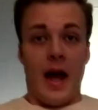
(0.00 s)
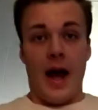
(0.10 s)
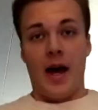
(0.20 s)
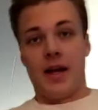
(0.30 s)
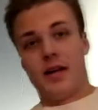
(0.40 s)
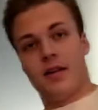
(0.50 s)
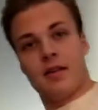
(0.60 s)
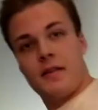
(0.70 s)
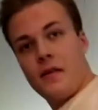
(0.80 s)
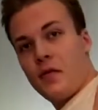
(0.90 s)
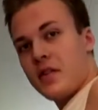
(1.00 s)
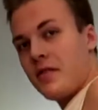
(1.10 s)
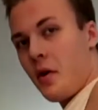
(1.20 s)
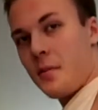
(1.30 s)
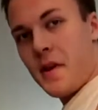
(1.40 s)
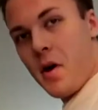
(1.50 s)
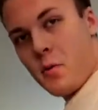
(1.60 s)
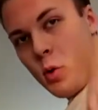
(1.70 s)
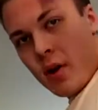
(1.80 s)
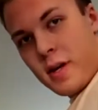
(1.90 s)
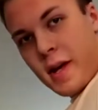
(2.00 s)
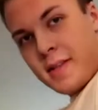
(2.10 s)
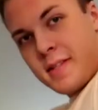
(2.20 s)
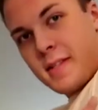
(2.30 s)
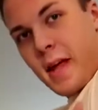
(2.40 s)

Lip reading: And the difference from the other one is